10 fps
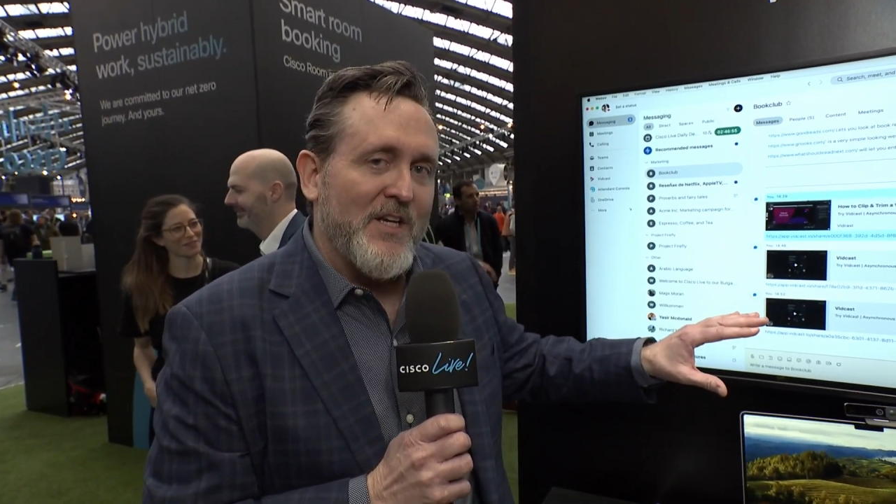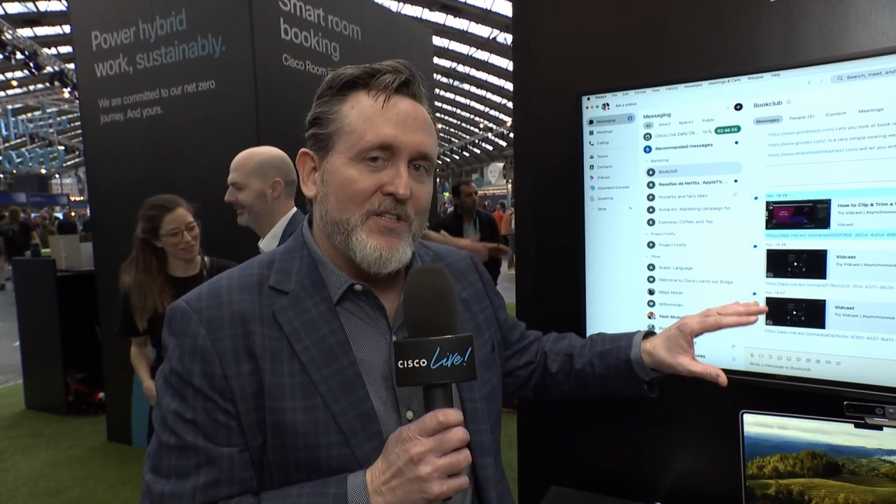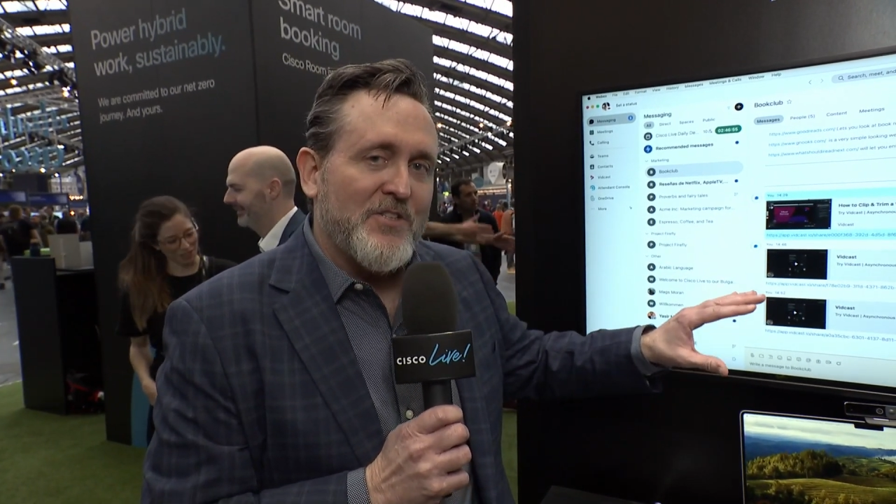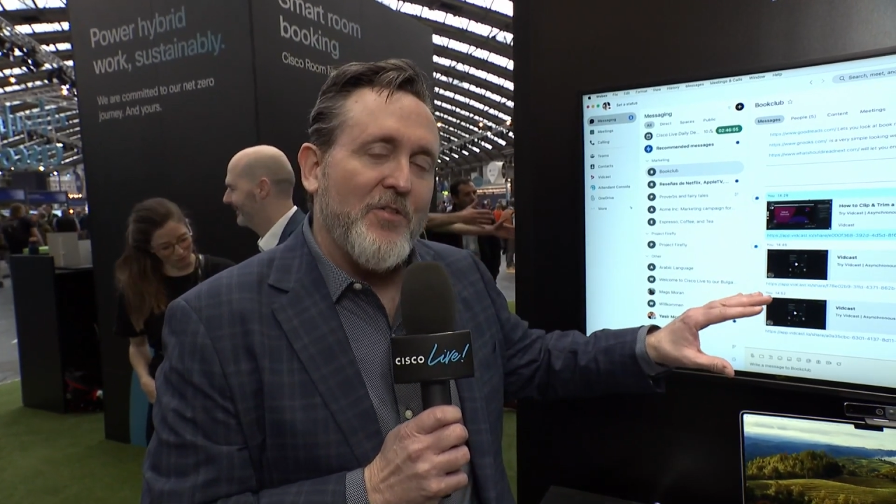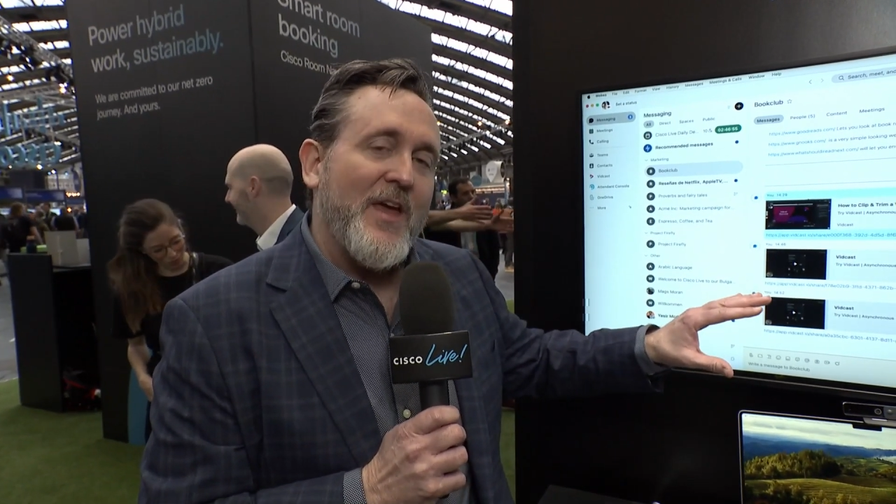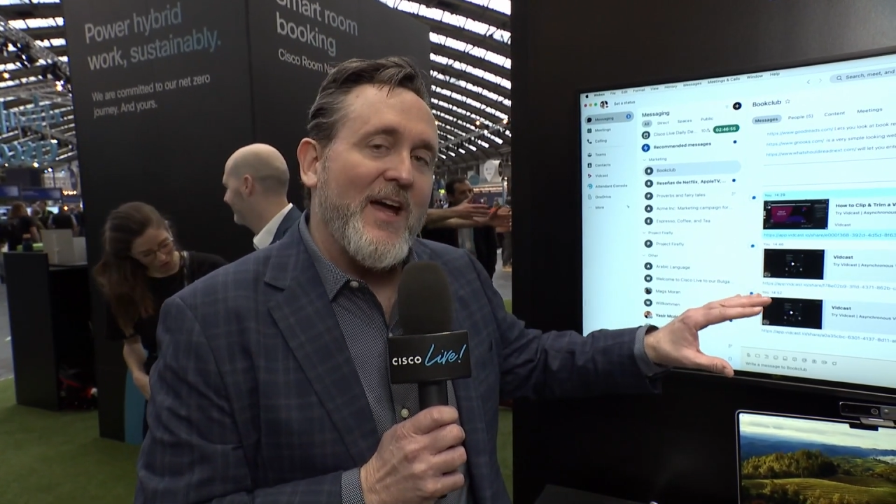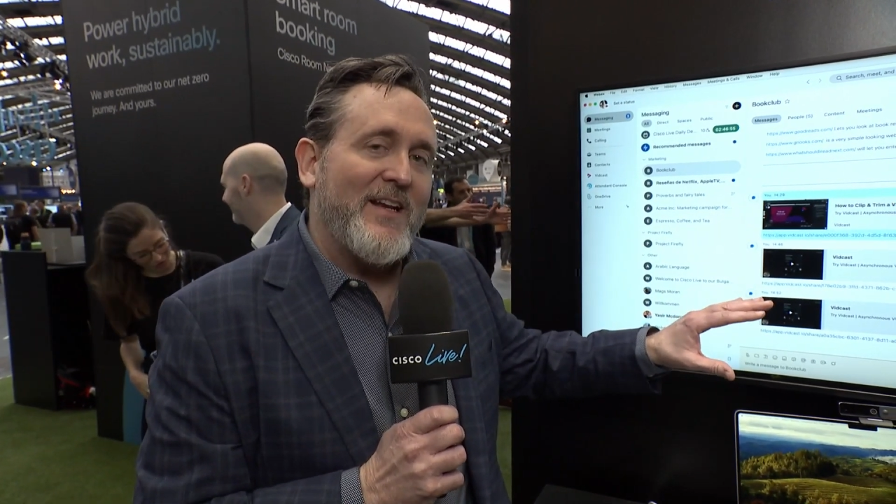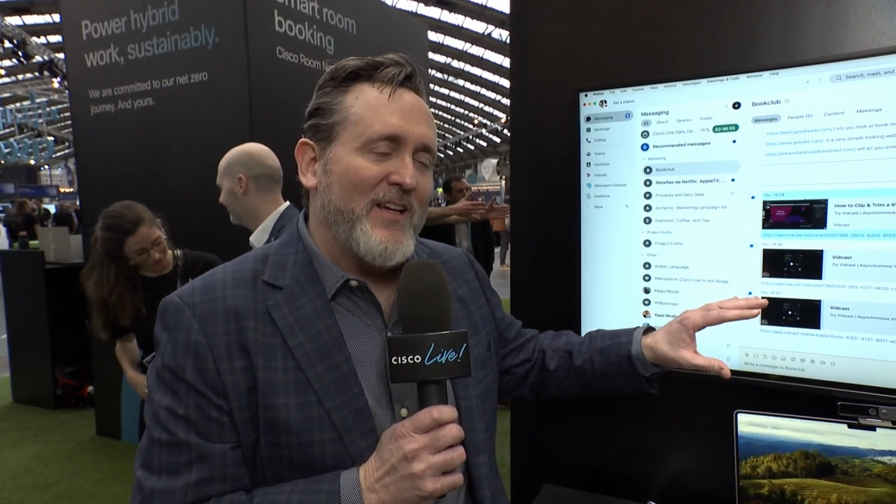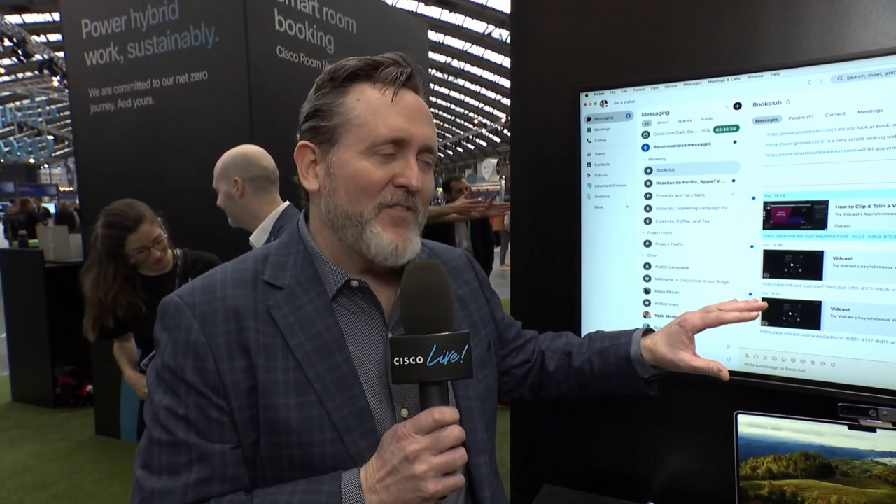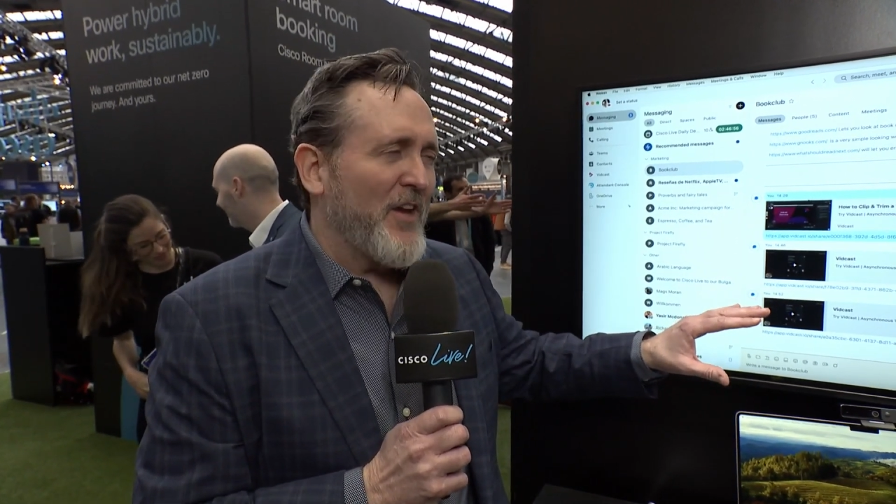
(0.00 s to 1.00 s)
So the
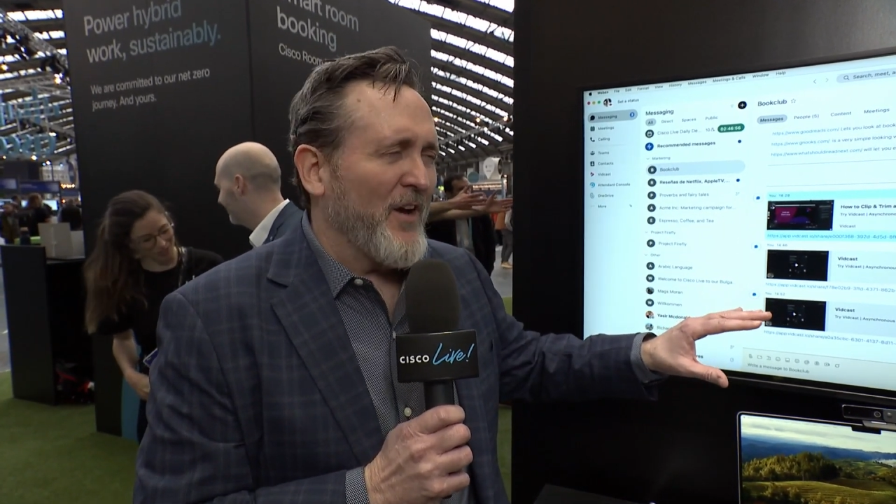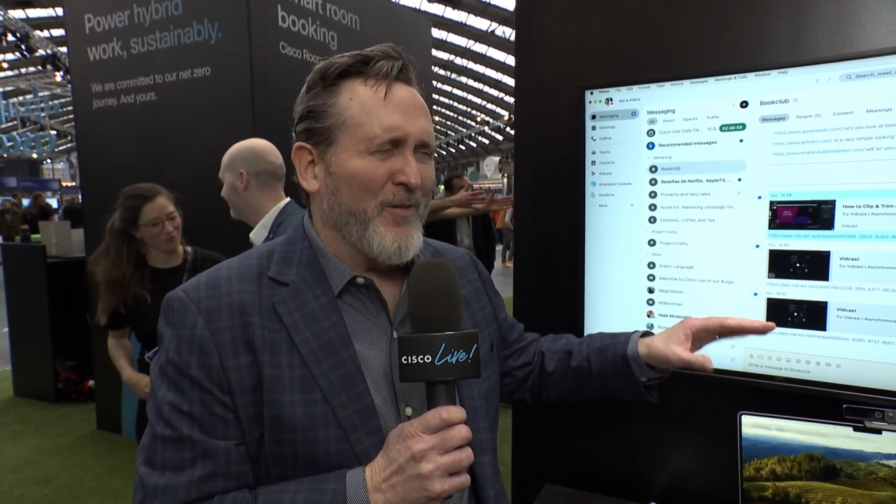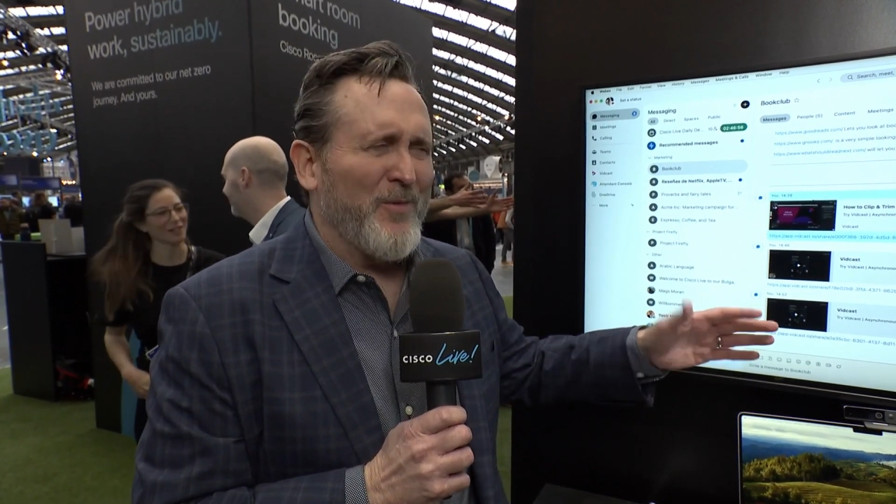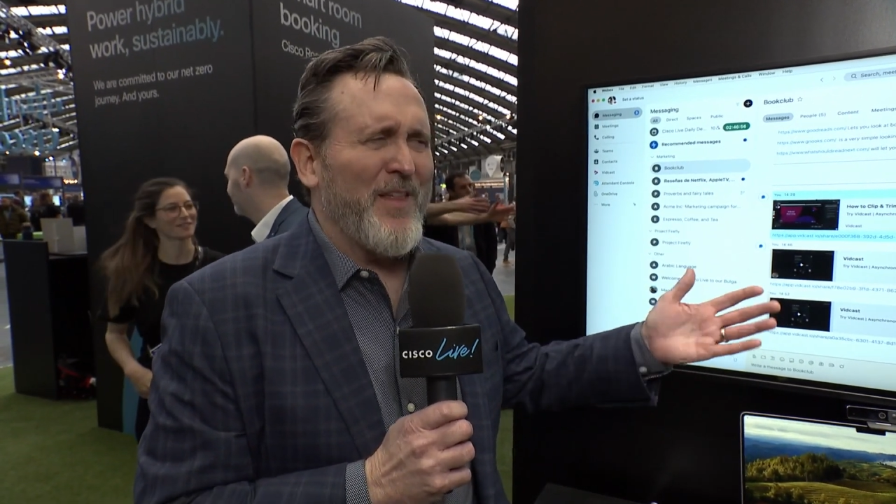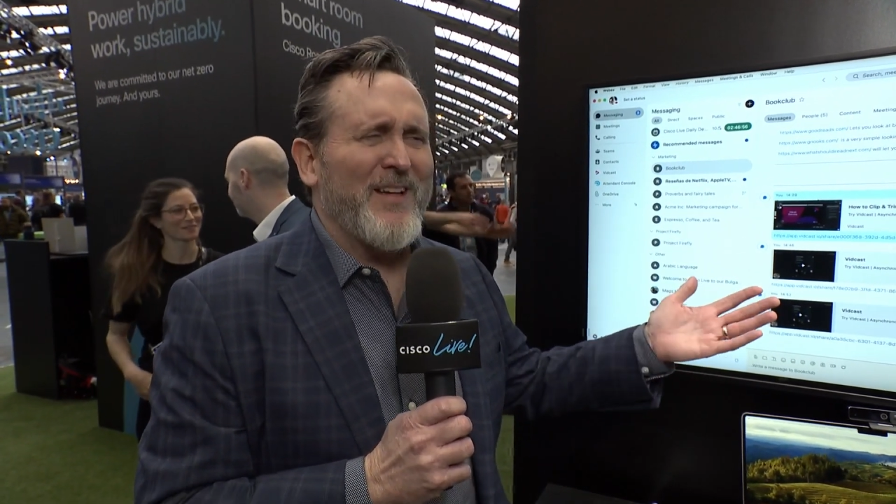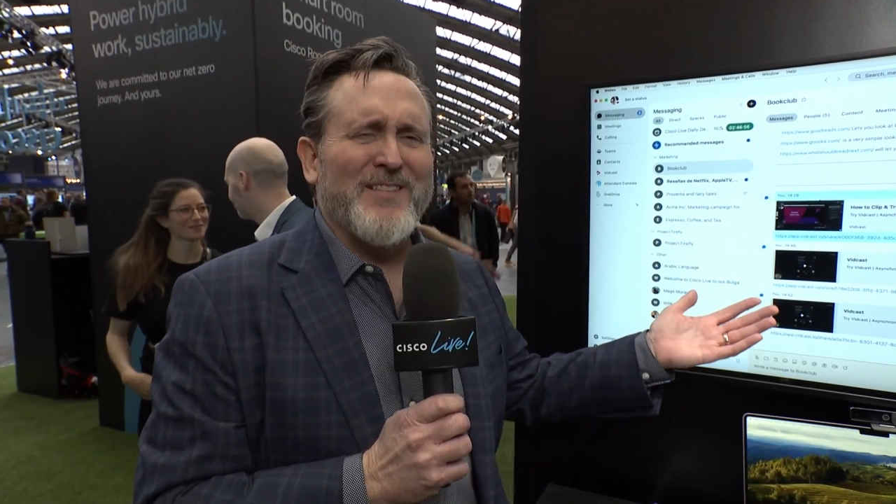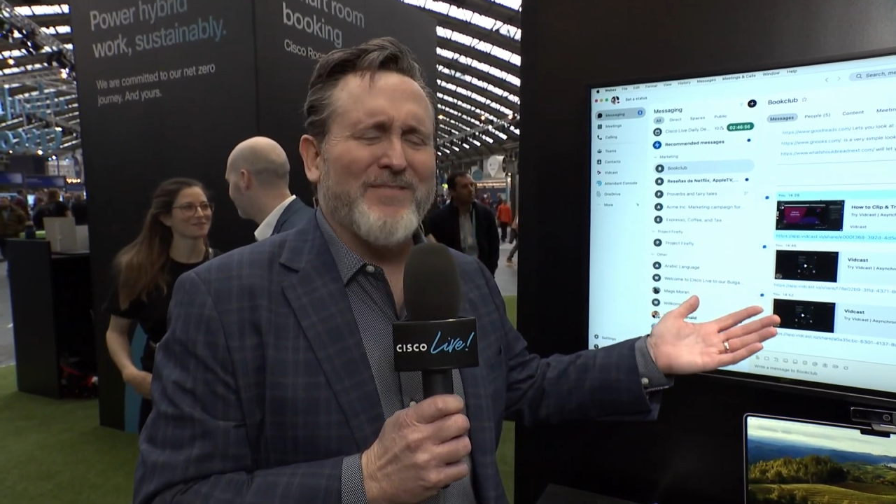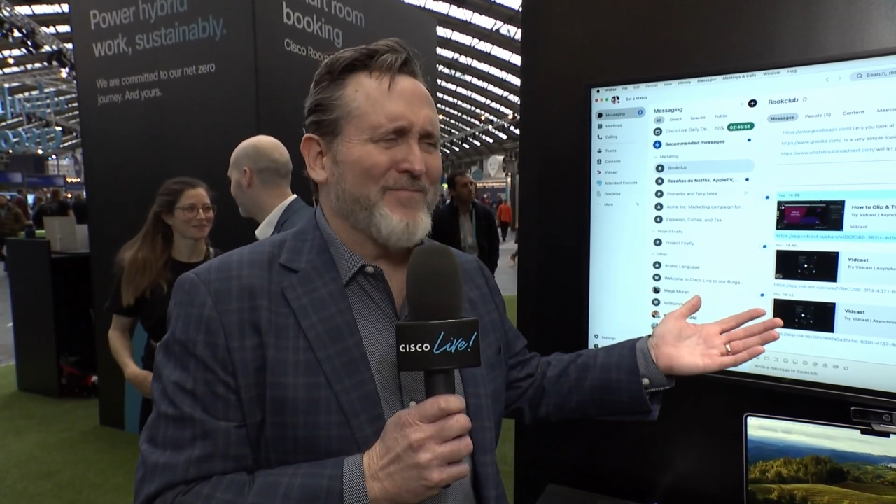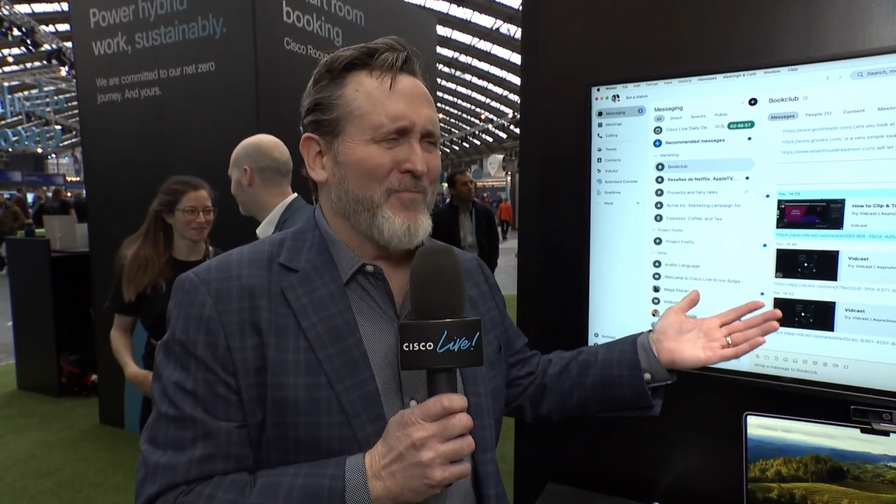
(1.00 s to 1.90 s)
idea of you go, well, that's